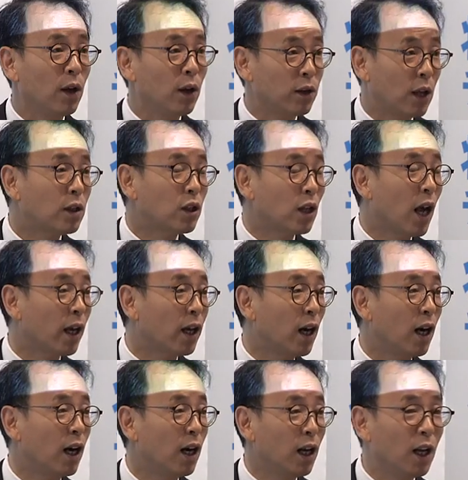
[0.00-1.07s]
That's like
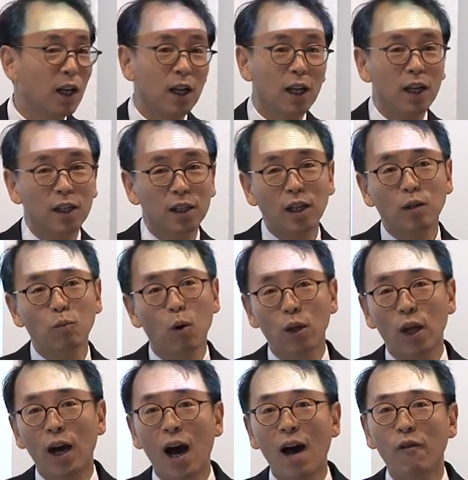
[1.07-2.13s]
that's more
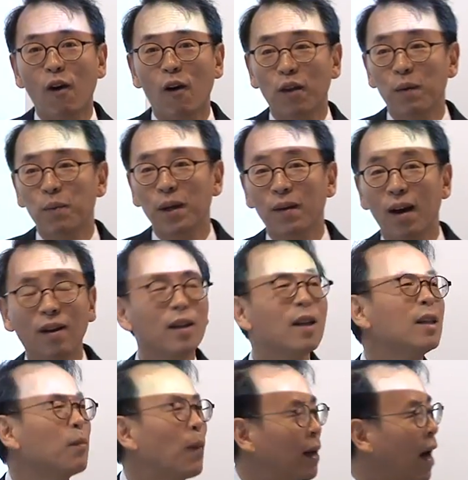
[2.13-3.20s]
than half of the people.
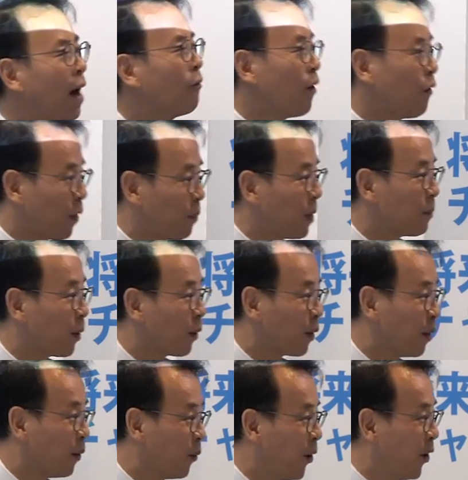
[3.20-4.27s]
That's about half of the people in
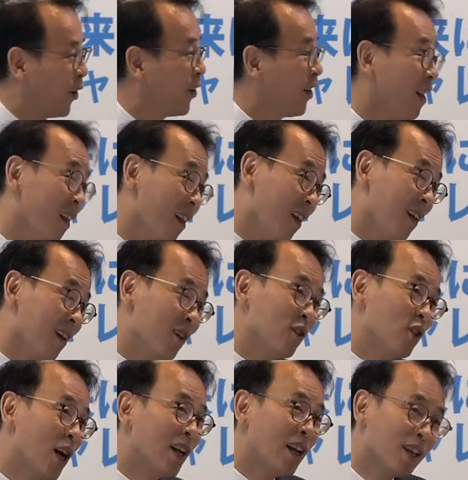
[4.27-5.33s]
the world.
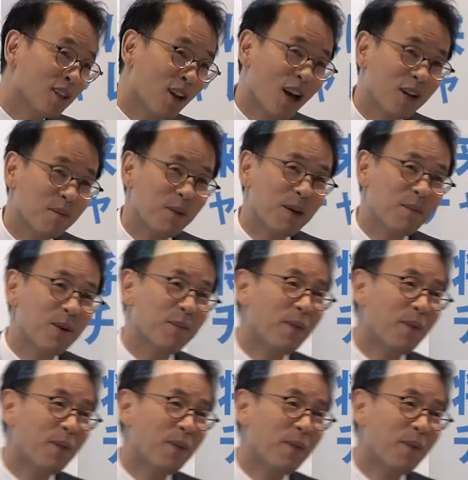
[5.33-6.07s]
China has a lot of people,